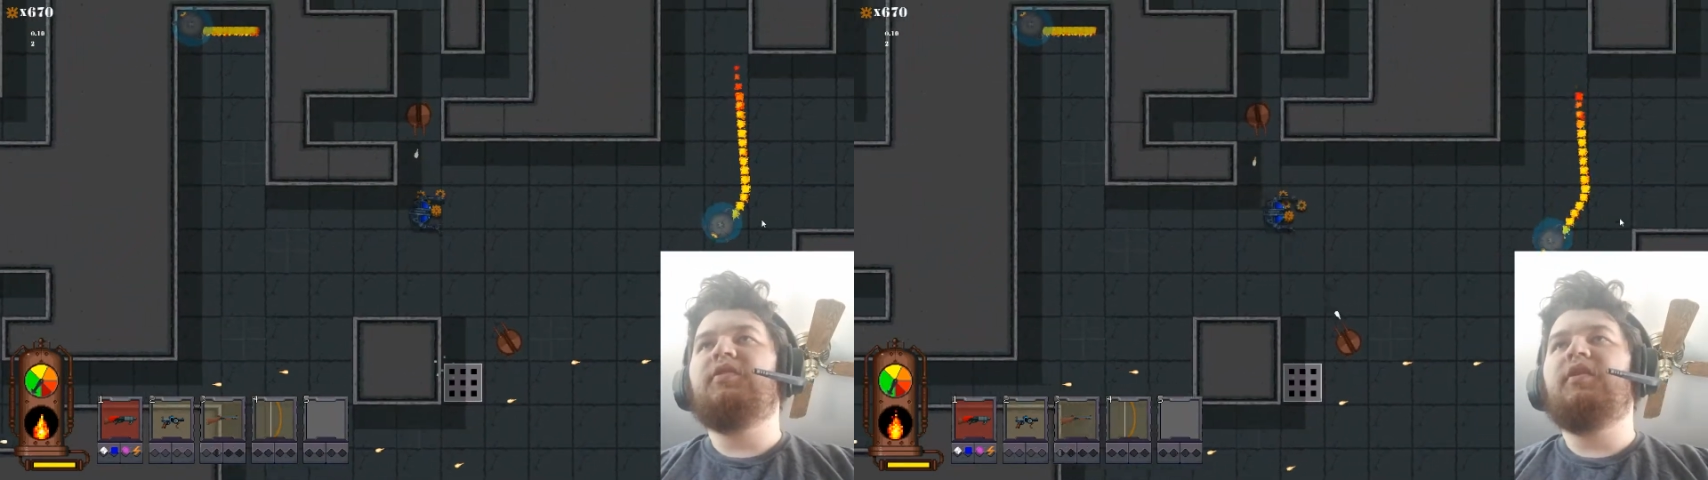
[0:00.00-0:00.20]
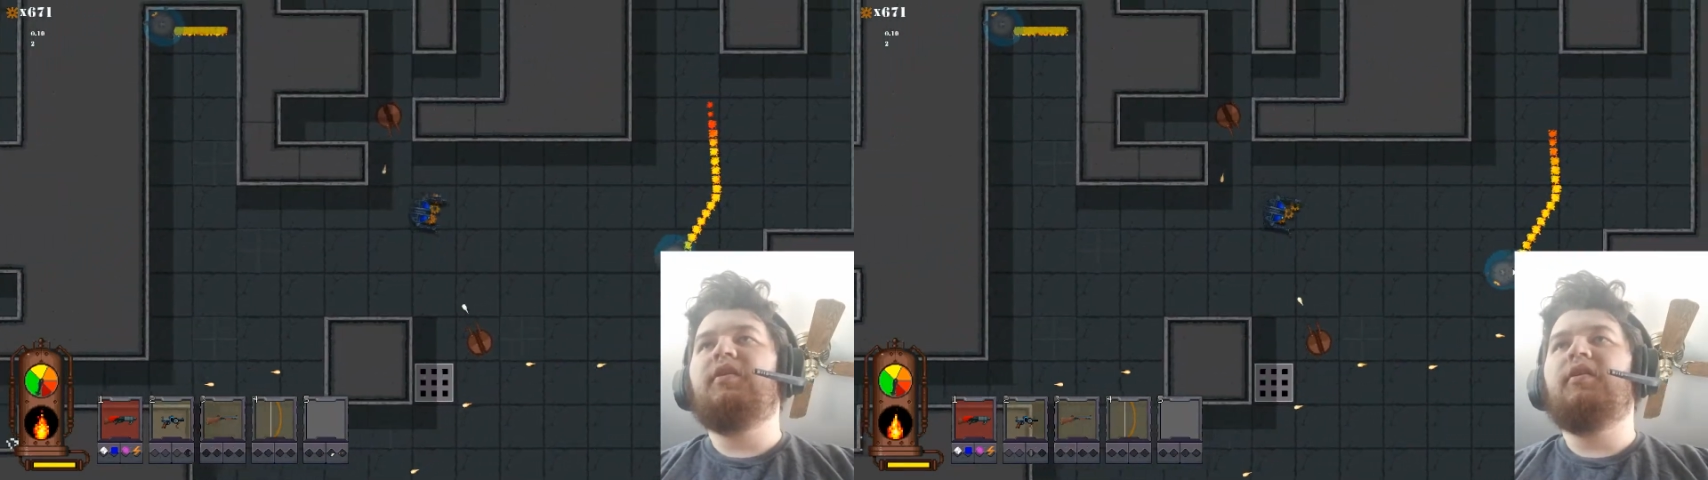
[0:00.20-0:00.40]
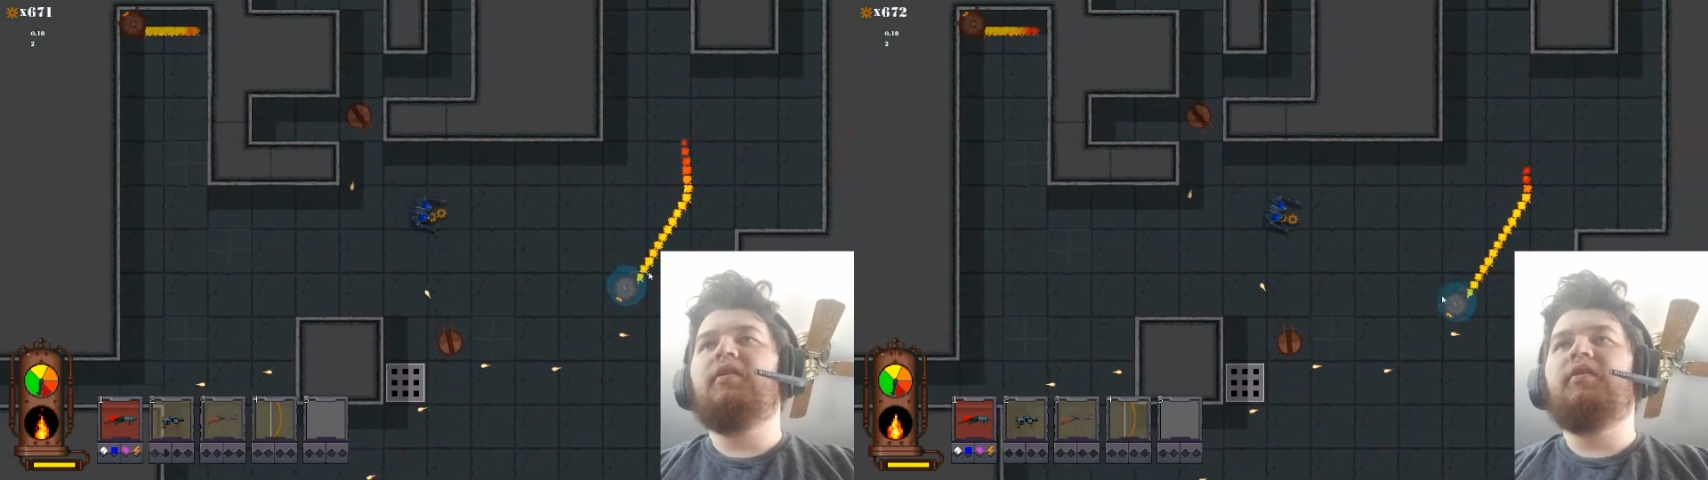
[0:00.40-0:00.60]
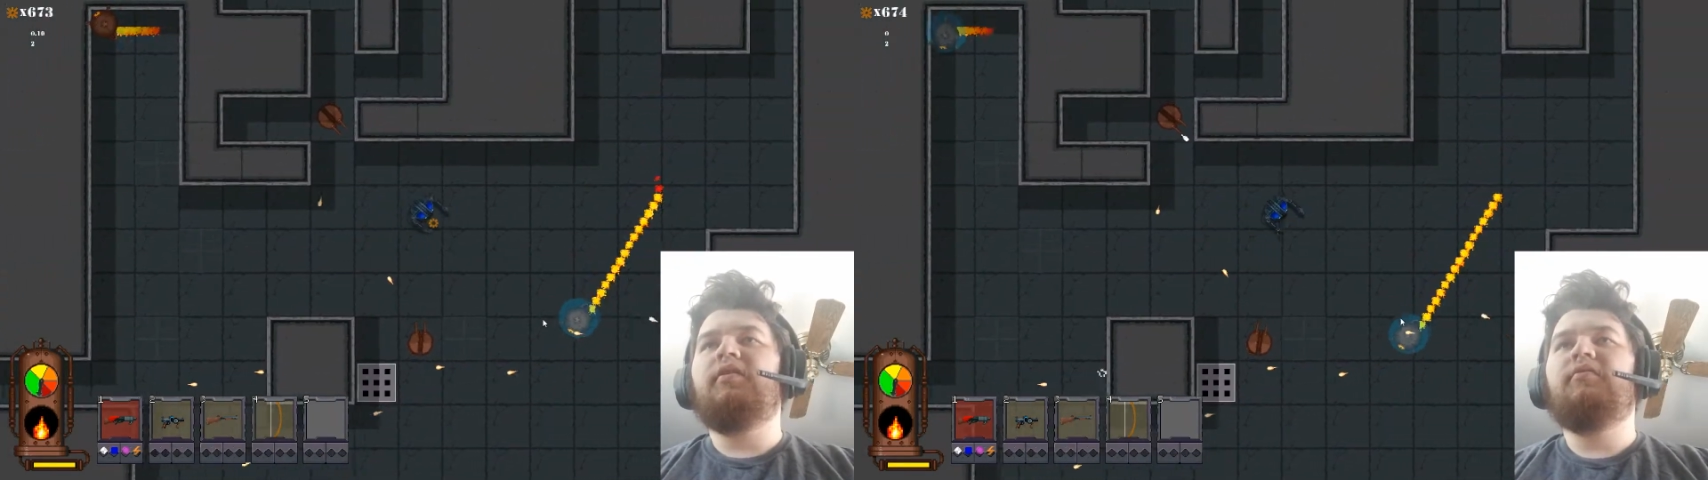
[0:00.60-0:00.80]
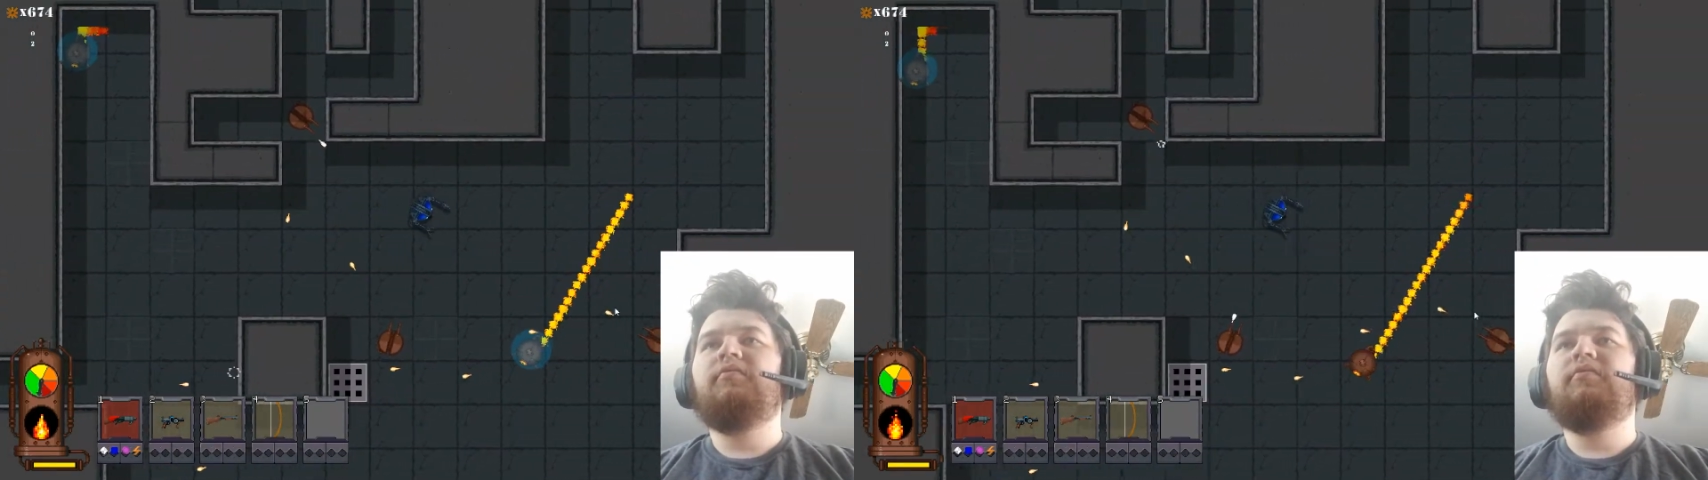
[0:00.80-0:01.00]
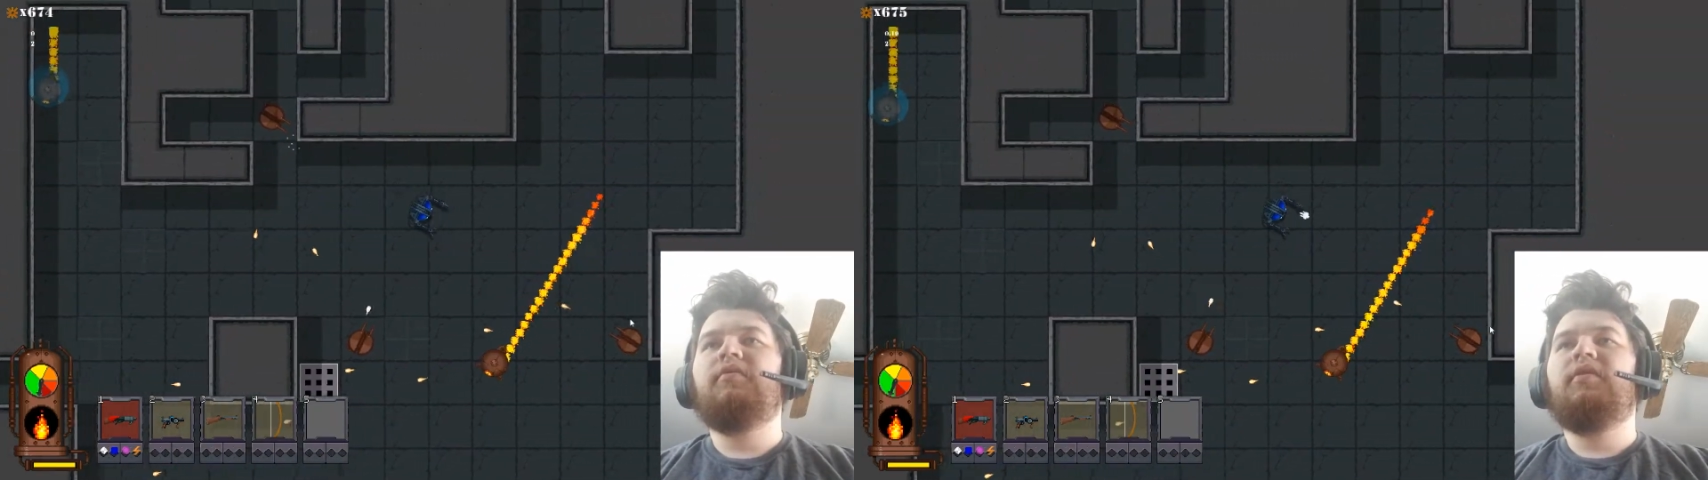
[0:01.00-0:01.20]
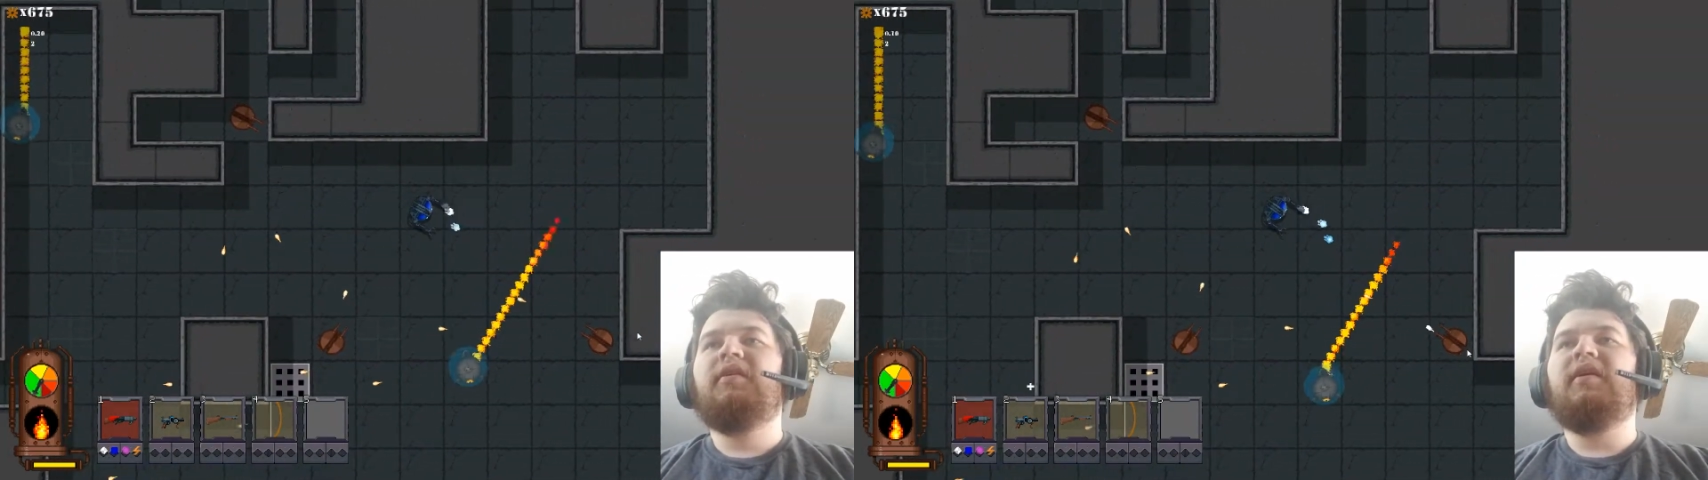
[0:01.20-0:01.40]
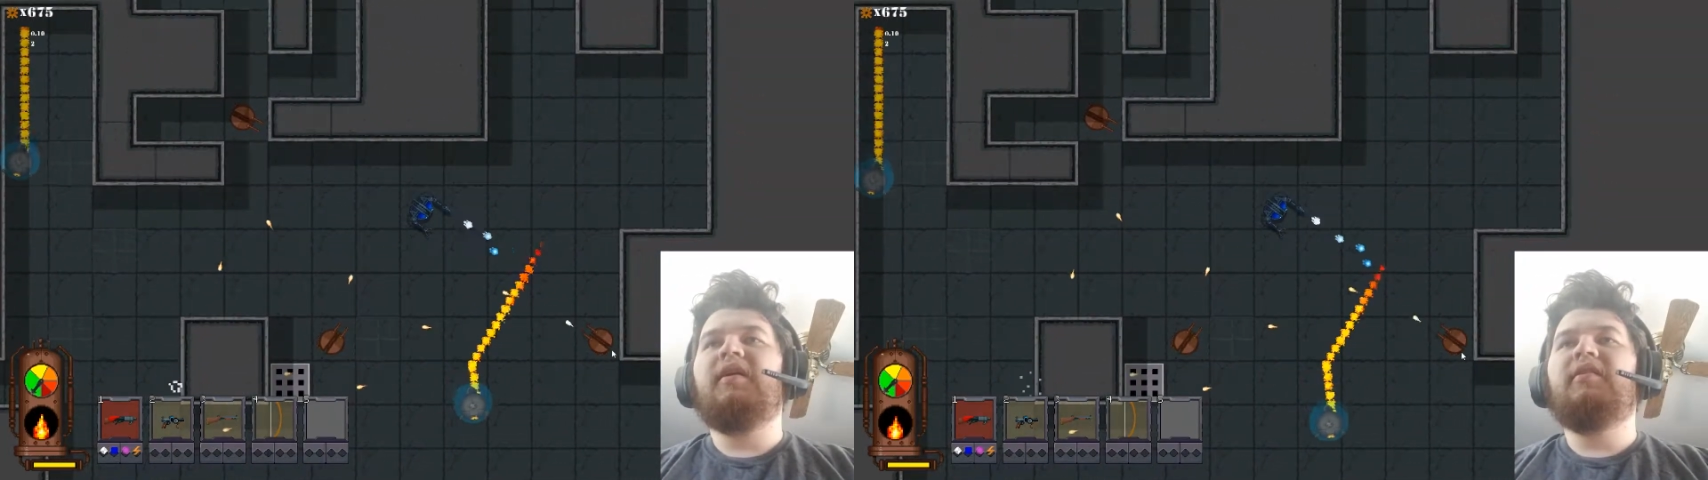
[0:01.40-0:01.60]
are
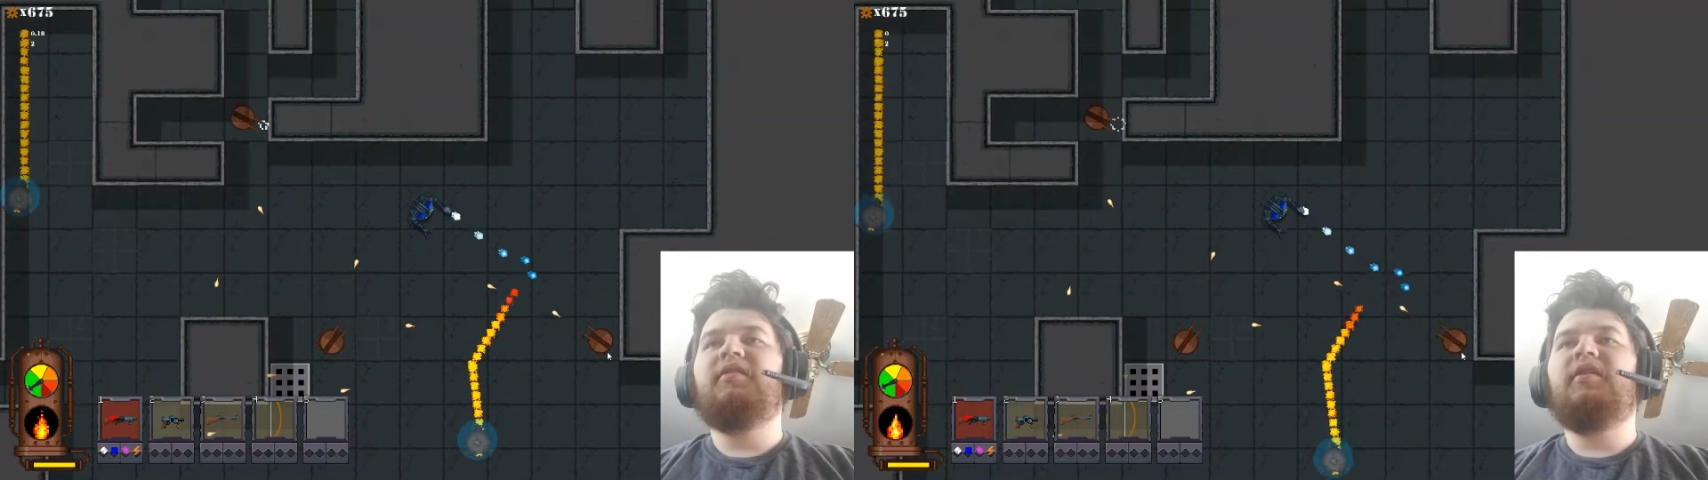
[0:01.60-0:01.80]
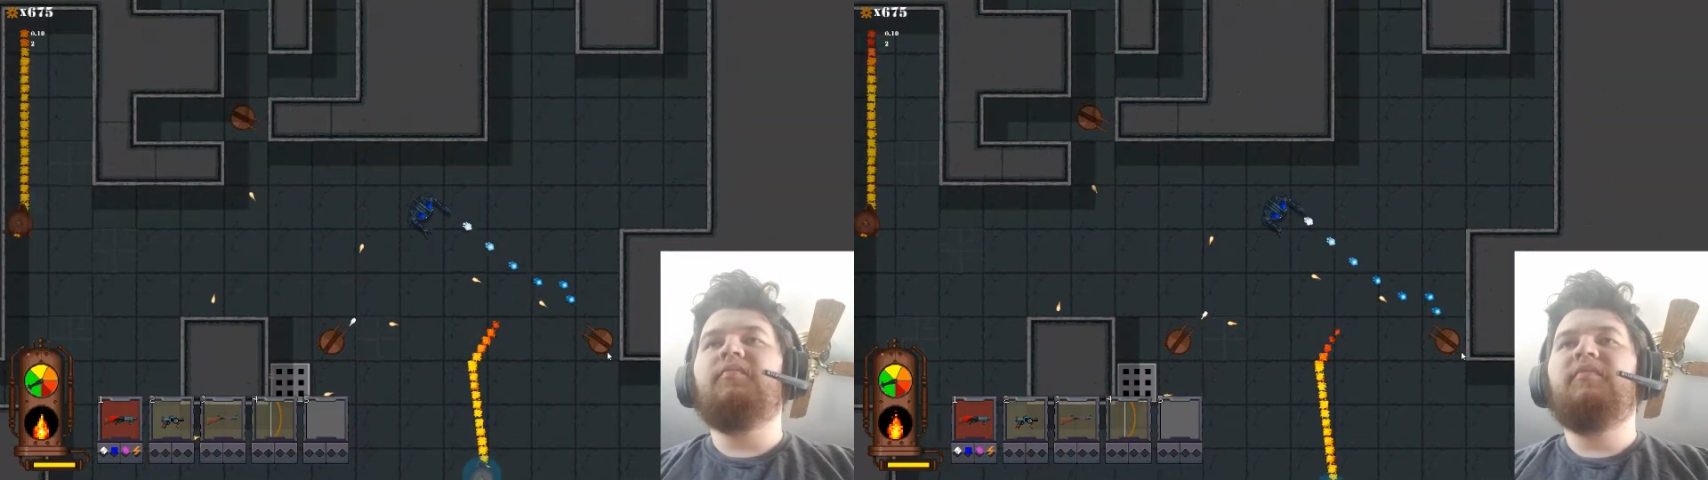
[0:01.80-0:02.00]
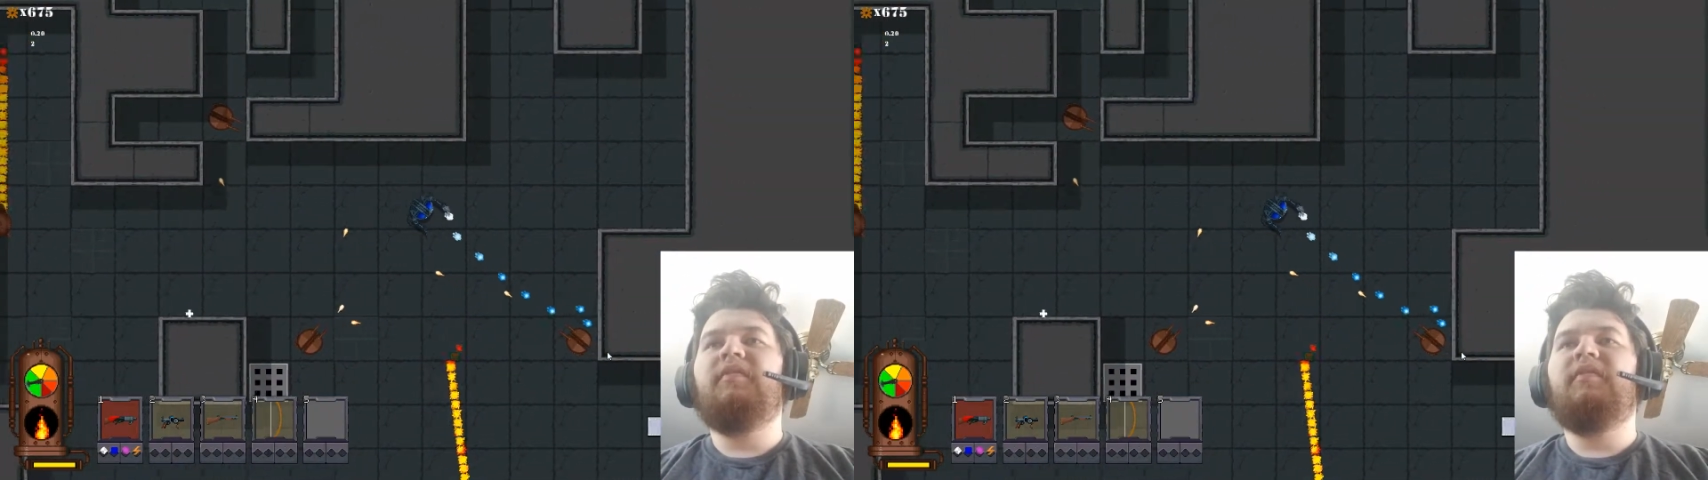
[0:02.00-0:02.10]
kind of dumb.